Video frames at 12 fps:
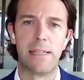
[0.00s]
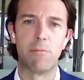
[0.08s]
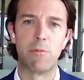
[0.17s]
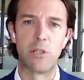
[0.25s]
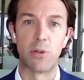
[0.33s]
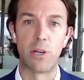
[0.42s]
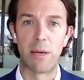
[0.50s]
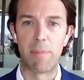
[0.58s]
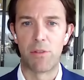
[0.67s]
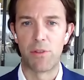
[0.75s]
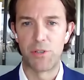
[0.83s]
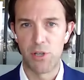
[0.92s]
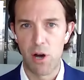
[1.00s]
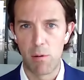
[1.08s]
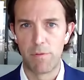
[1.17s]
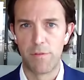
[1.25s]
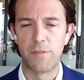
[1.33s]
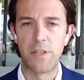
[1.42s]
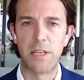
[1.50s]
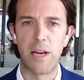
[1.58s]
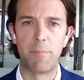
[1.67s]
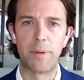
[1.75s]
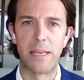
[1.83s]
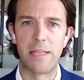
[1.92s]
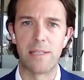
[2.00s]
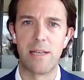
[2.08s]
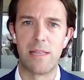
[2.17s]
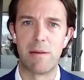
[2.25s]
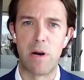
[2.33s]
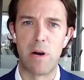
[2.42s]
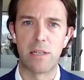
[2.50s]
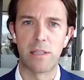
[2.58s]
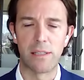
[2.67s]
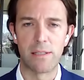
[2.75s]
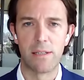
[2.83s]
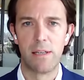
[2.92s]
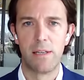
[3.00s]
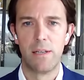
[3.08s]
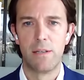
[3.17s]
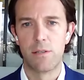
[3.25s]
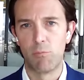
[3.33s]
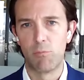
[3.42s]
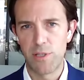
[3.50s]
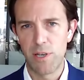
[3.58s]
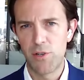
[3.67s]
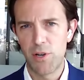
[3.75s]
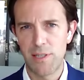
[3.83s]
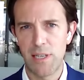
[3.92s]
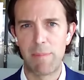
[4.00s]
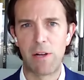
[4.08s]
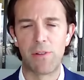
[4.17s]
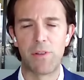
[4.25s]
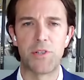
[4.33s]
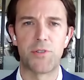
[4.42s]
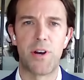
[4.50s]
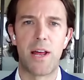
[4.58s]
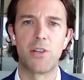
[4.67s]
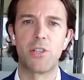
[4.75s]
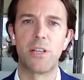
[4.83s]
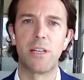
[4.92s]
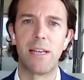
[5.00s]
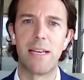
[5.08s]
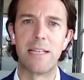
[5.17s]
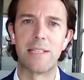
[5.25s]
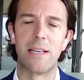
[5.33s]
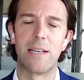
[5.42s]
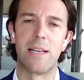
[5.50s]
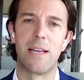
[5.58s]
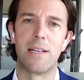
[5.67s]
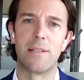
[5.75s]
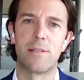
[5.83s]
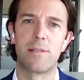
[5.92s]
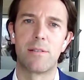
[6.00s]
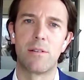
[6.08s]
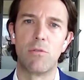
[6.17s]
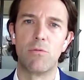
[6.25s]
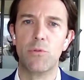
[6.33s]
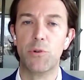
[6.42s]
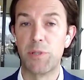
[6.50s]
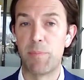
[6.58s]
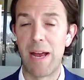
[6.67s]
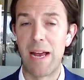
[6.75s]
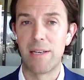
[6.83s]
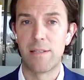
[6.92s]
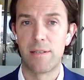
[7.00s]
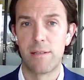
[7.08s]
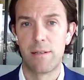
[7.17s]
And we're talking about the top 50 companies in the market. So what's interesting about this strategy is that it's, you know, rules-based.